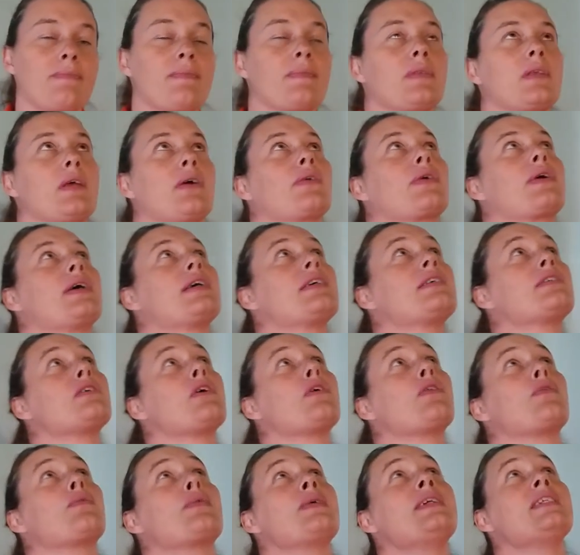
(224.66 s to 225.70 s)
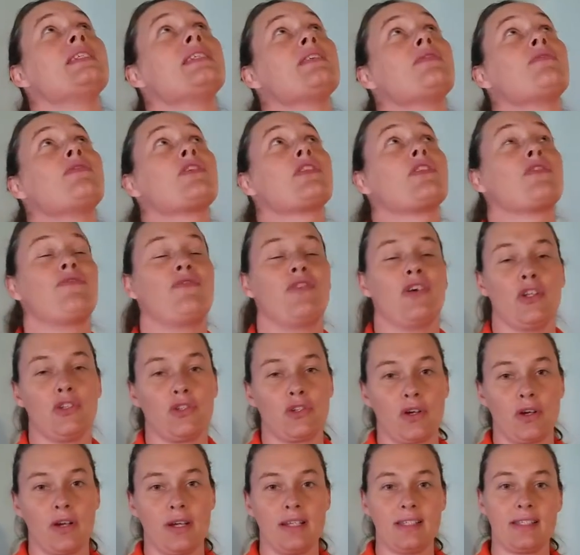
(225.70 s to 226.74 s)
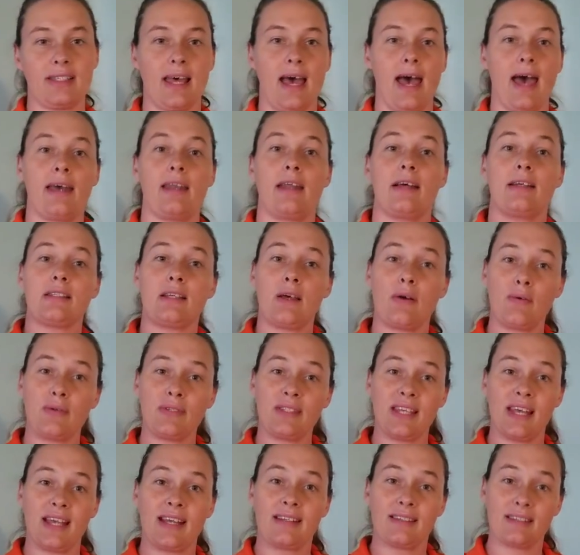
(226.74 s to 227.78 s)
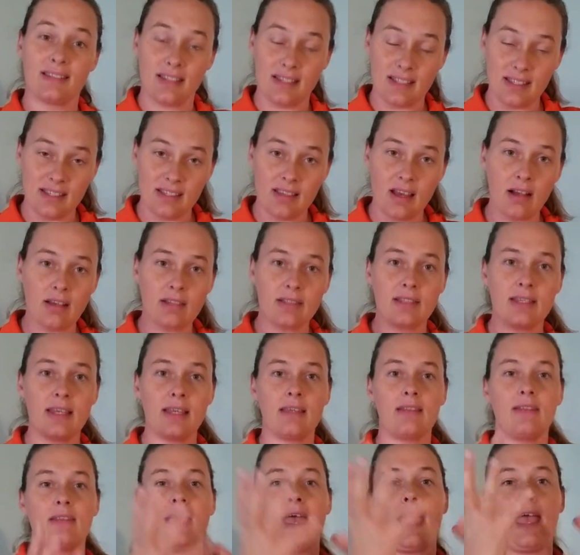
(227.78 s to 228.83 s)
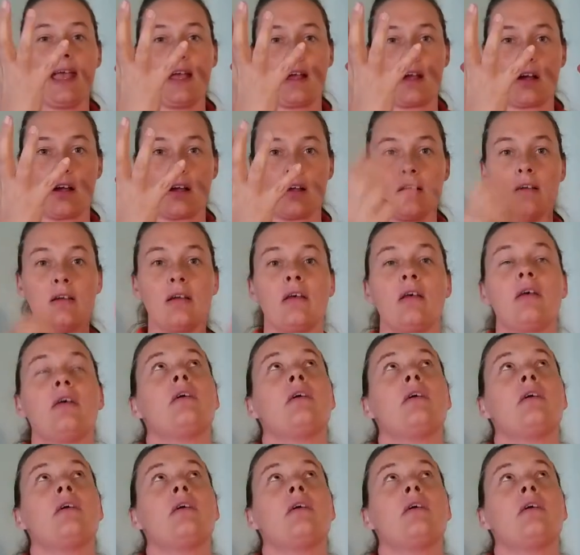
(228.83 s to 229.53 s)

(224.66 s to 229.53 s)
Okay, so the reason for the filter is that, as I was saying, is it sucks in air.